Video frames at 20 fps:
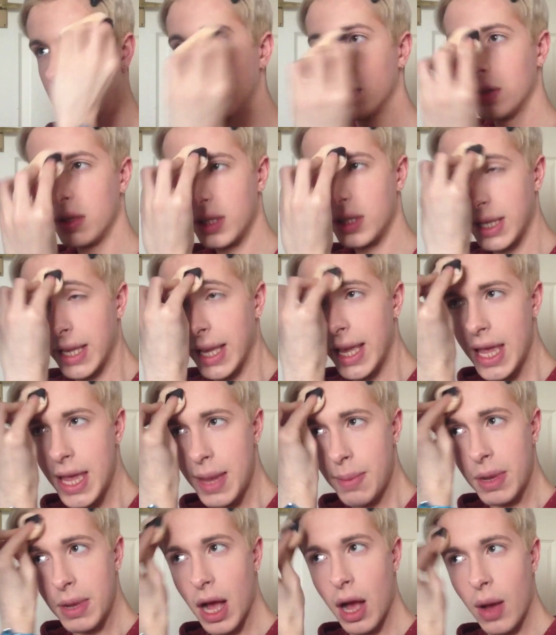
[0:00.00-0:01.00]
Just
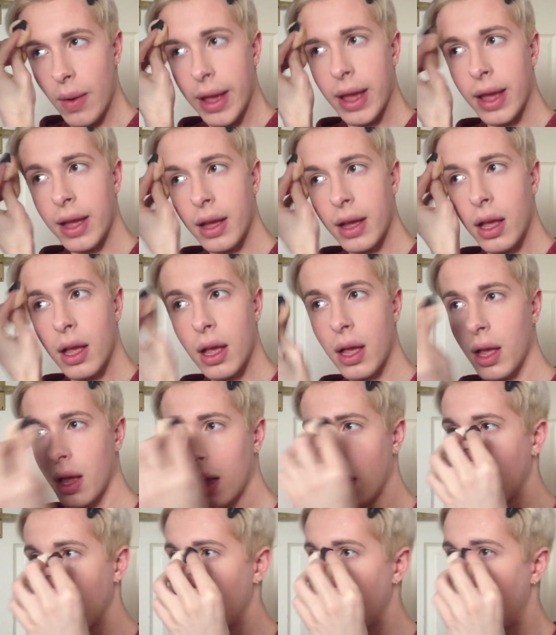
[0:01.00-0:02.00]
keep going,
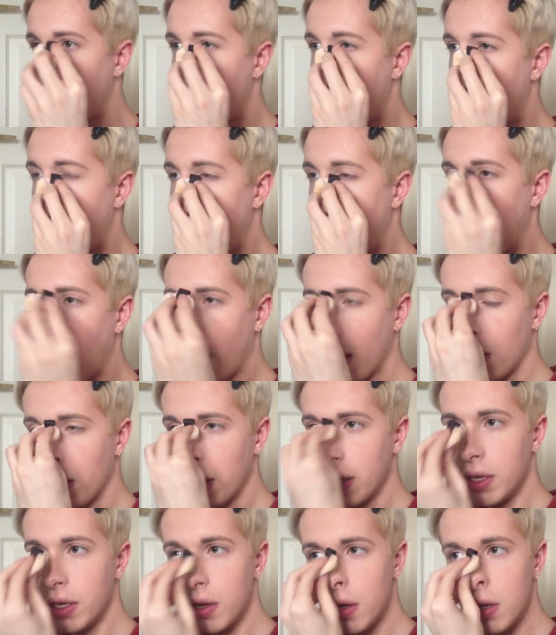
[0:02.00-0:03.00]
and I
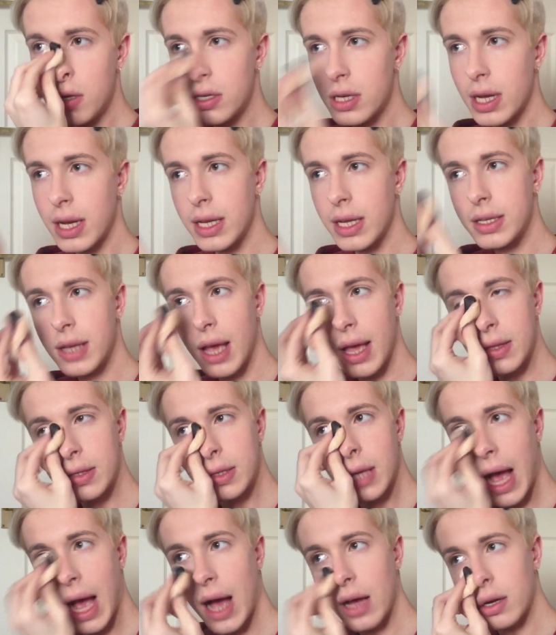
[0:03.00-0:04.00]
usually tend
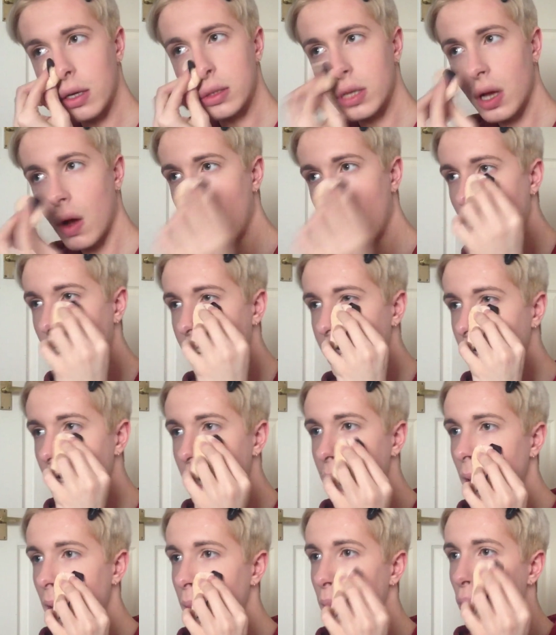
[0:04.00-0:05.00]
to add a
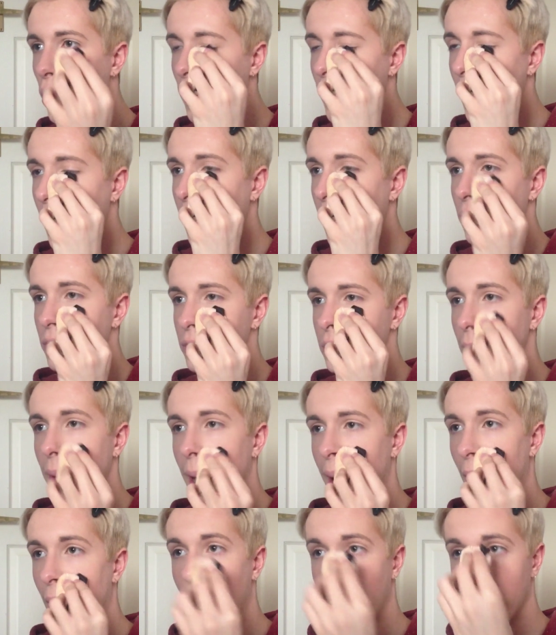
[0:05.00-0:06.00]
tiny bit more powder
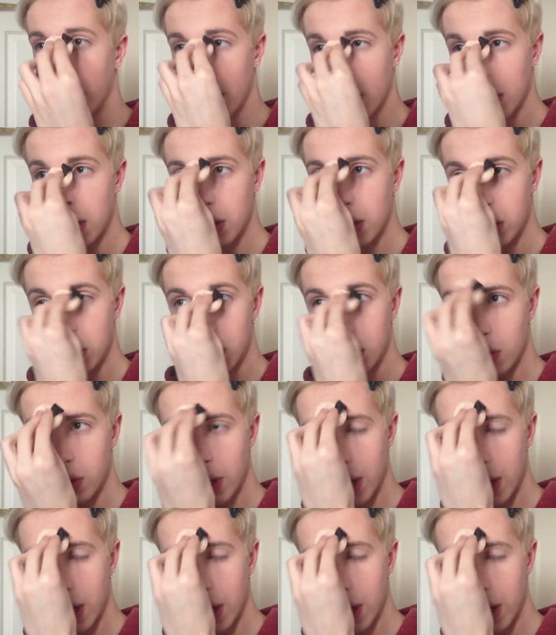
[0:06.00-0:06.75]
where I do